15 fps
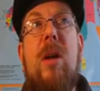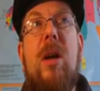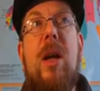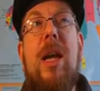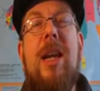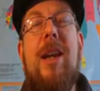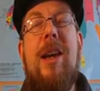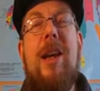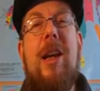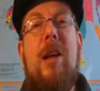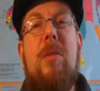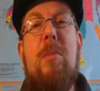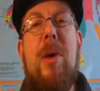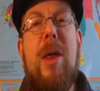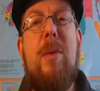
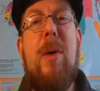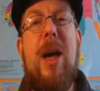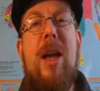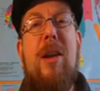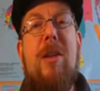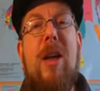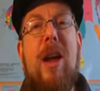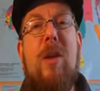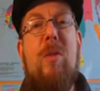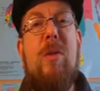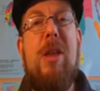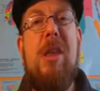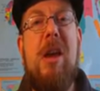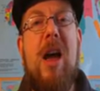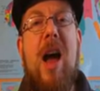in by the way, in like
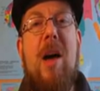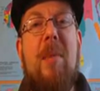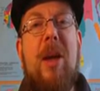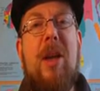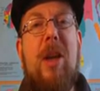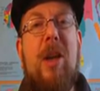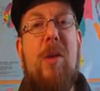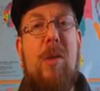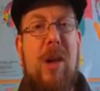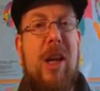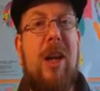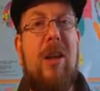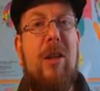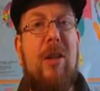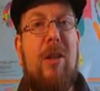really comically
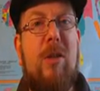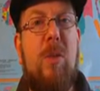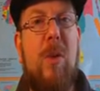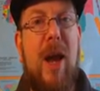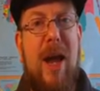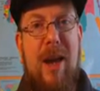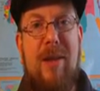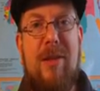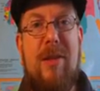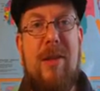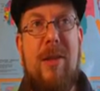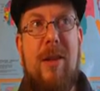ridiculous ways.